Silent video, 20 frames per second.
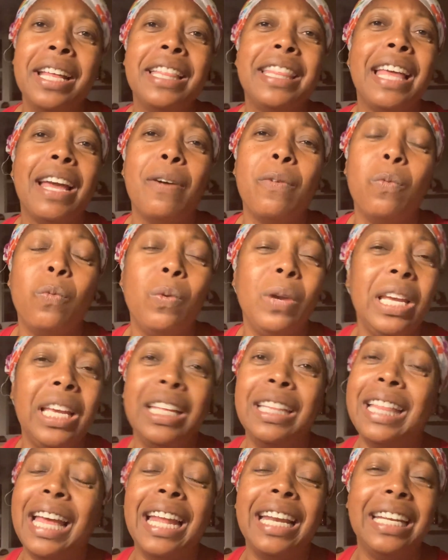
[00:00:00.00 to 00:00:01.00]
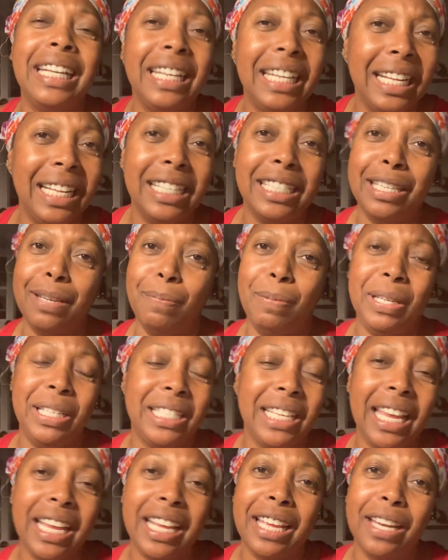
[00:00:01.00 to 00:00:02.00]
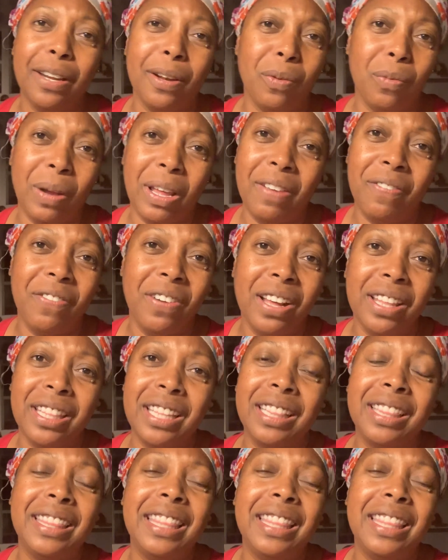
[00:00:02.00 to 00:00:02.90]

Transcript: that we that need to be taken away, Father.